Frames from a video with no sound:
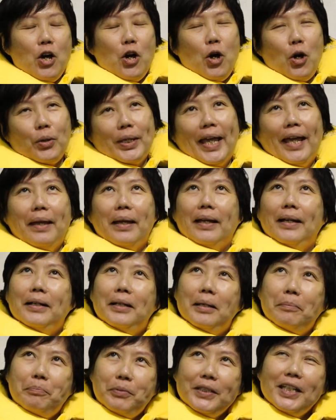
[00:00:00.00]
Okay,
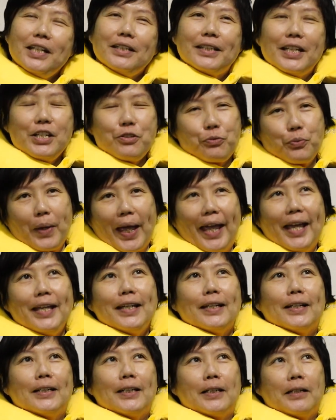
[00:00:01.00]
put it this
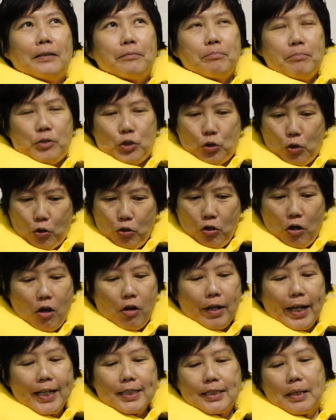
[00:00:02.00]
way, so
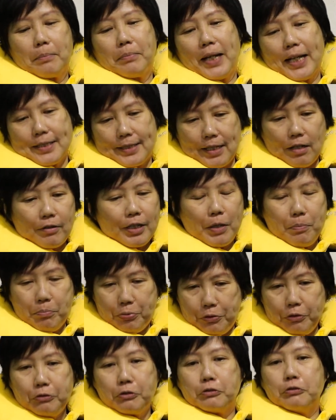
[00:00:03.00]
long as the blood cell
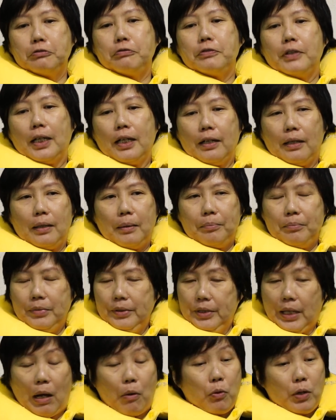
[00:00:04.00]
improve,
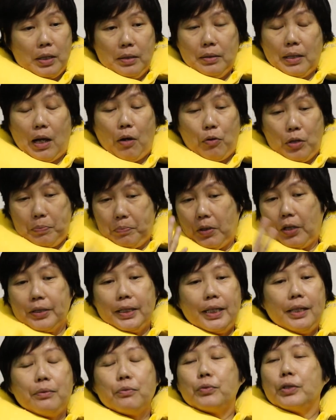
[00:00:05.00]
our
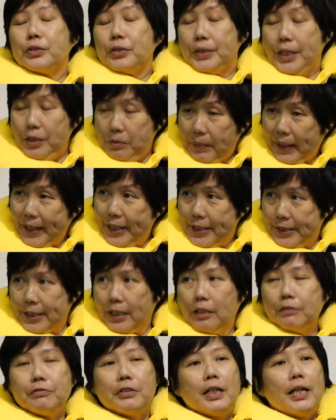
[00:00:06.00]
body will heal by
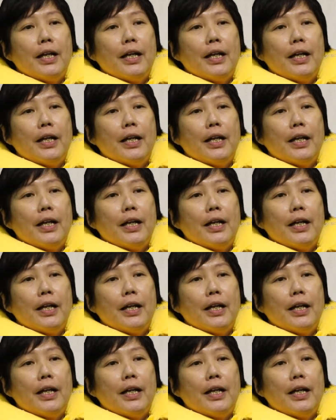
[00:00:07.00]
itself.